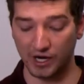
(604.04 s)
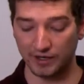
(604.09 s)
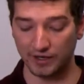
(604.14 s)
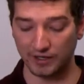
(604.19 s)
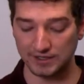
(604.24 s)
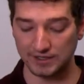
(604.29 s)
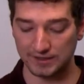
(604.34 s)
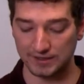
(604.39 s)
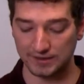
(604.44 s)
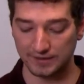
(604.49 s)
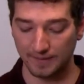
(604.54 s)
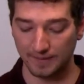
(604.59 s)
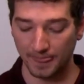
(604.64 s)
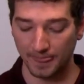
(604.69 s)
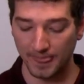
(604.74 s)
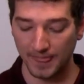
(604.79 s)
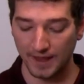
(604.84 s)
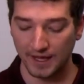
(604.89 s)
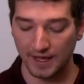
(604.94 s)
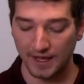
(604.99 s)
product.
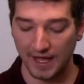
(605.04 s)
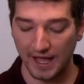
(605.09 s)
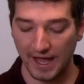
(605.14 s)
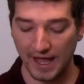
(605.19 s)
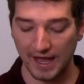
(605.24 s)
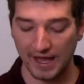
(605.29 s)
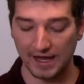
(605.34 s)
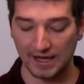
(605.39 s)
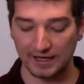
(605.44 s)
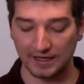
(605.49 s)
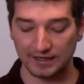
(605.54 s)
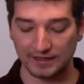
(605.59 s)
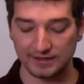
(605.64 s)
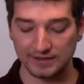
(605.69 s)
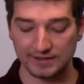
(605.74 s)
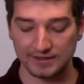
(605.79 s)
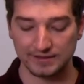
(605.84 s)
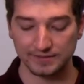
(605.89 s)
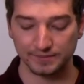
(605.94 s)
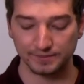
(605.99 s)

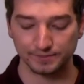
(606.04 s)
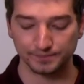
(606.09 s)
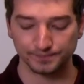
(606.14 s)
And